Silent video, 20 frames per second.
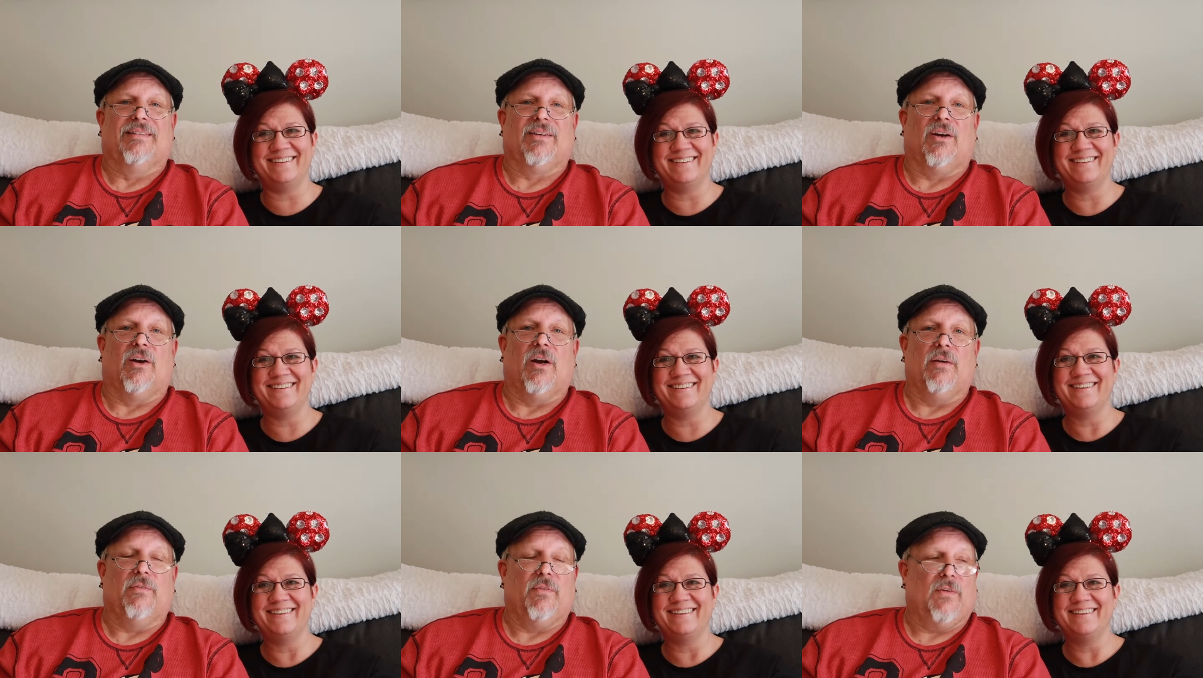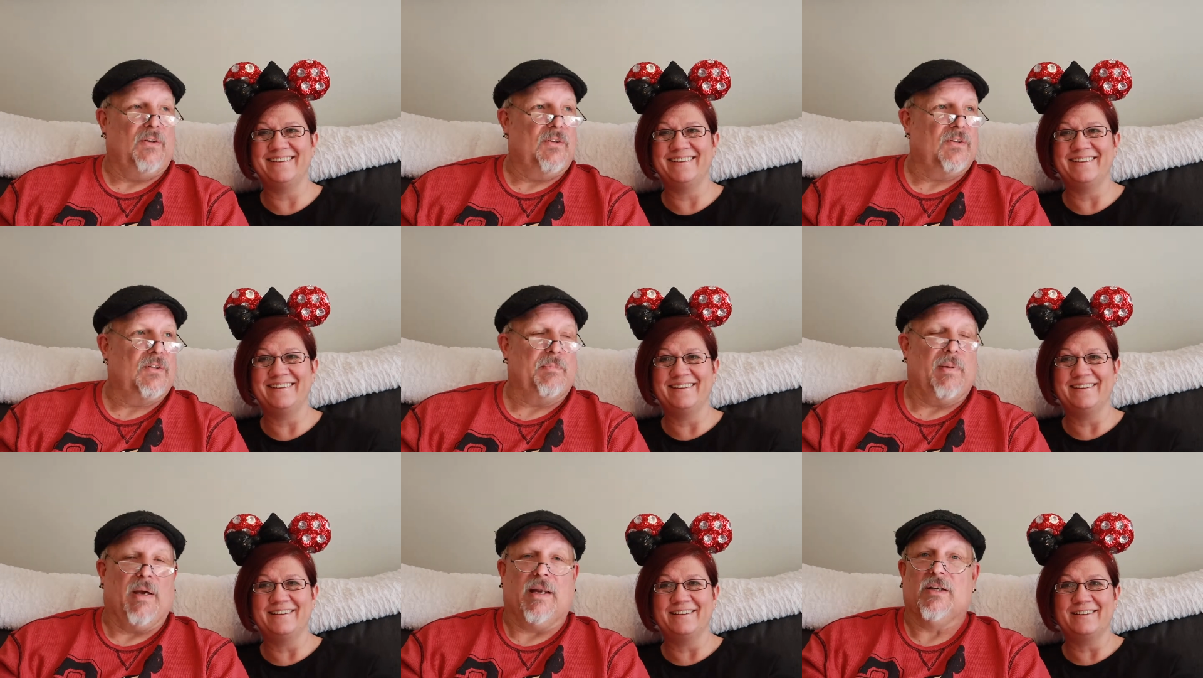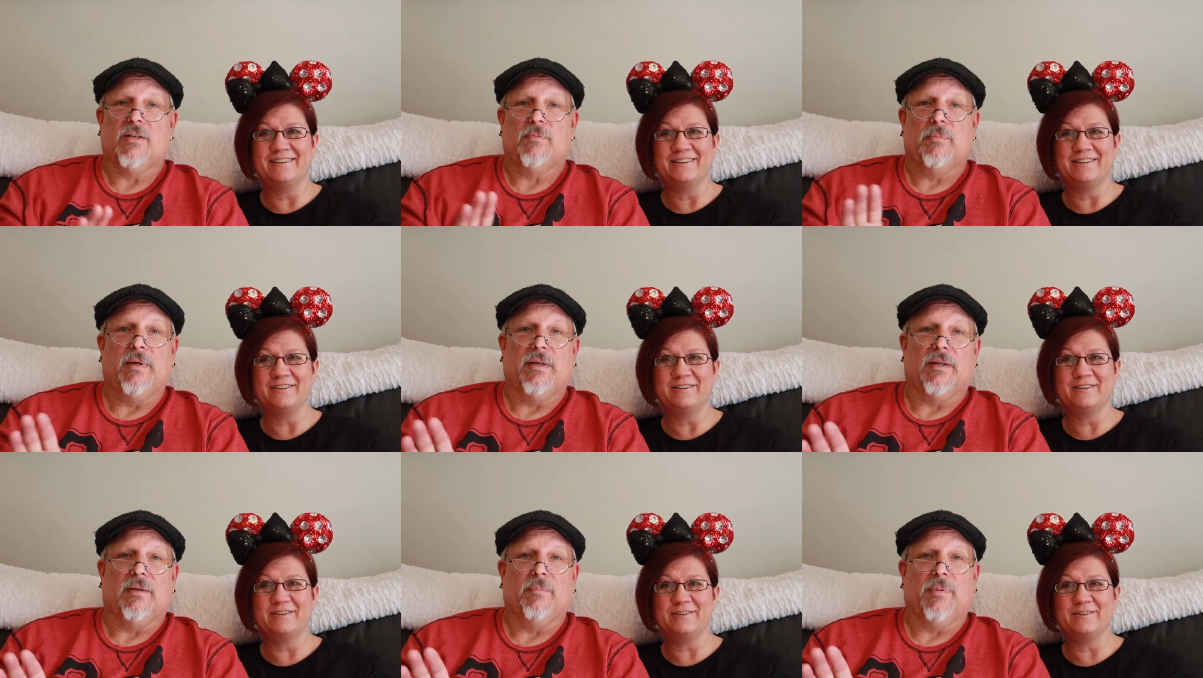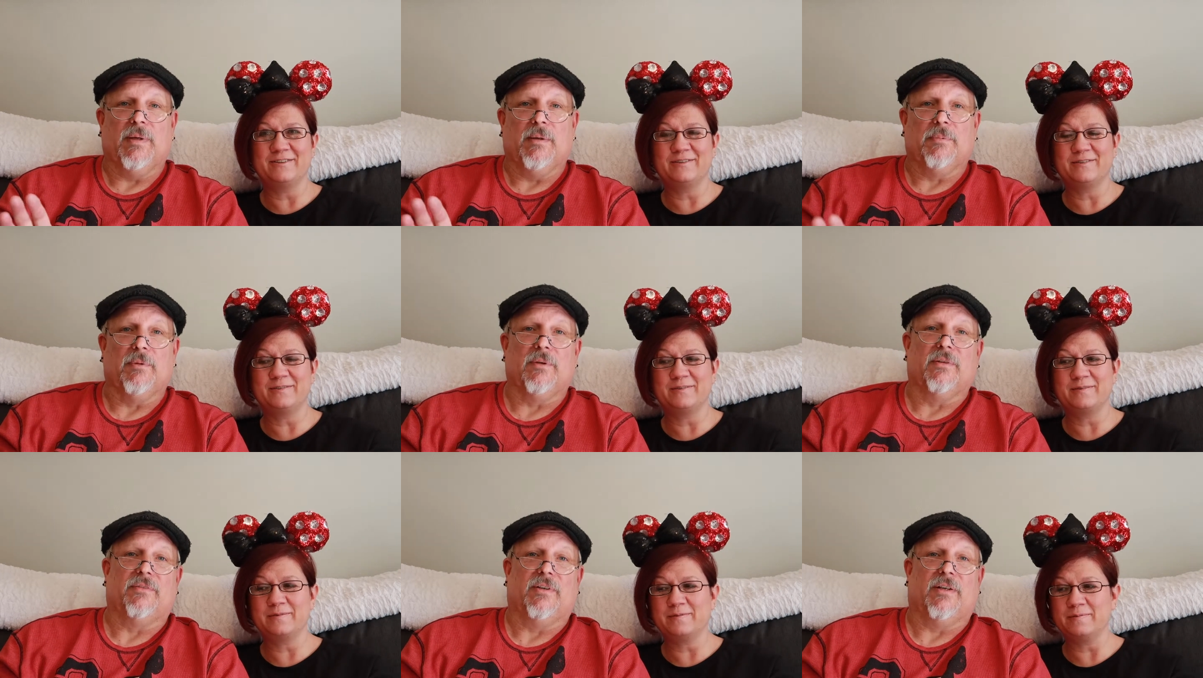Speaker 1: Sorry if to Spanish speaking
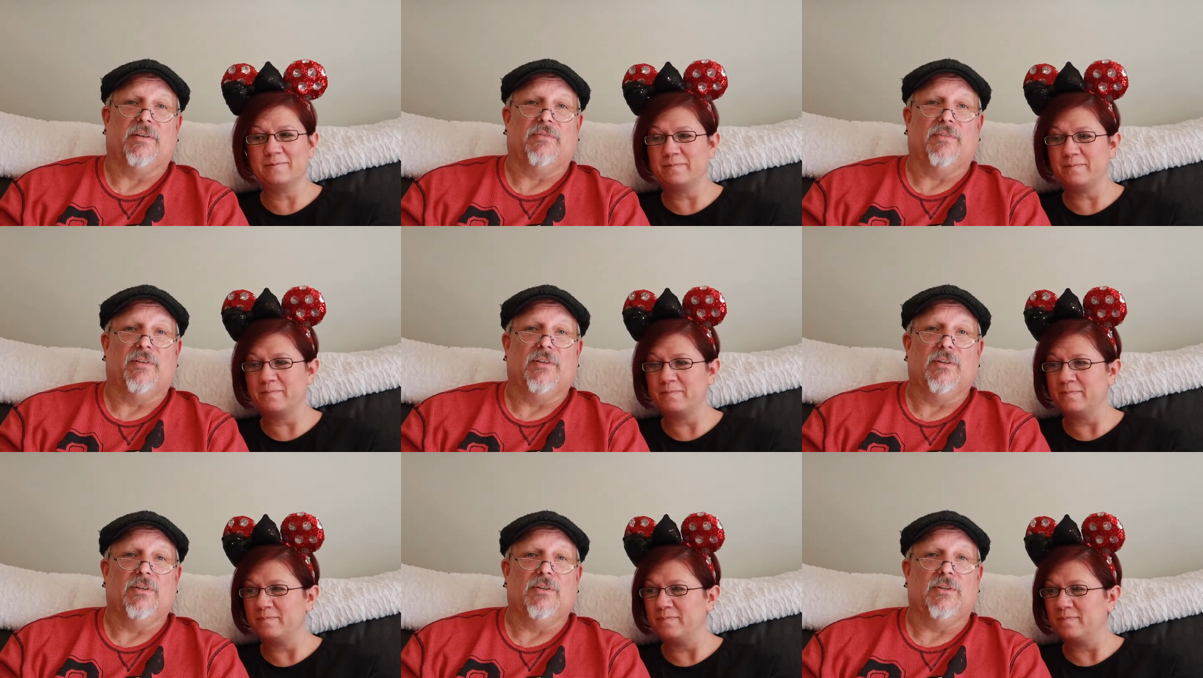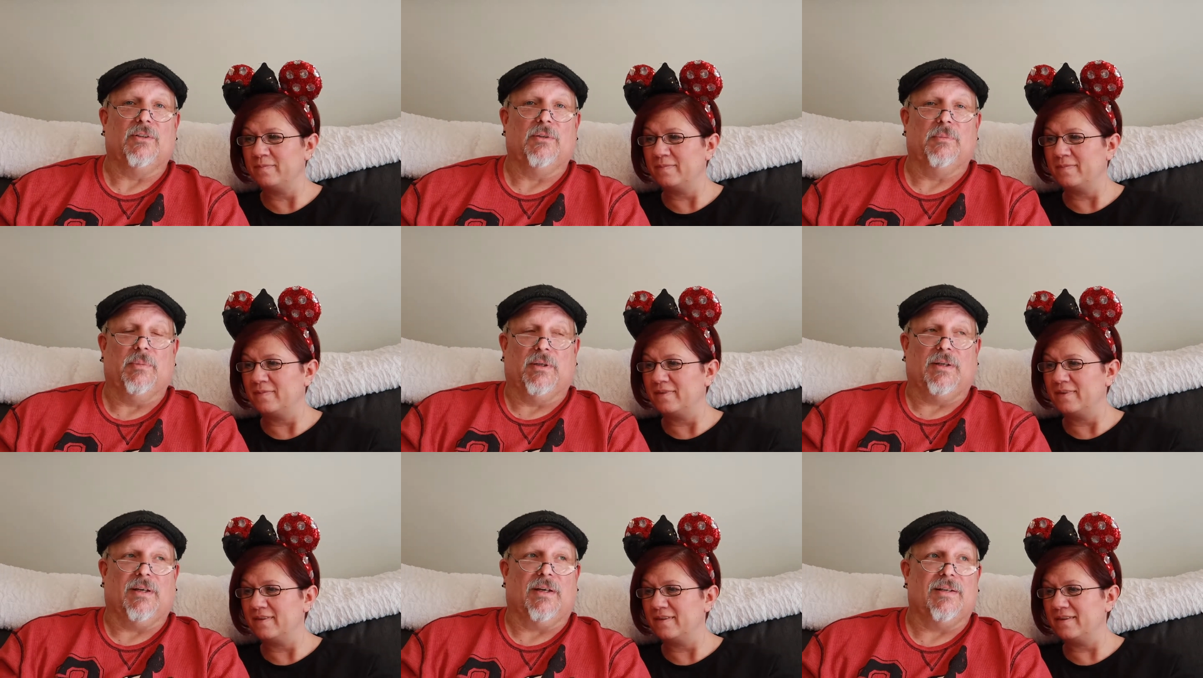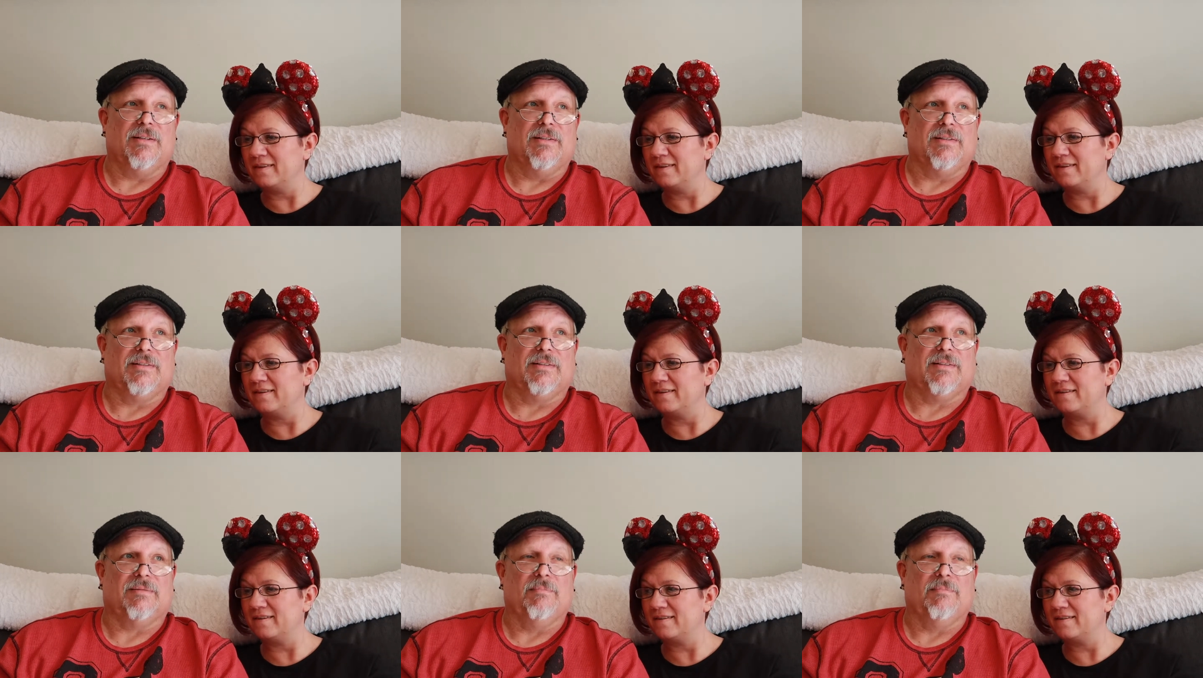people if I offended you because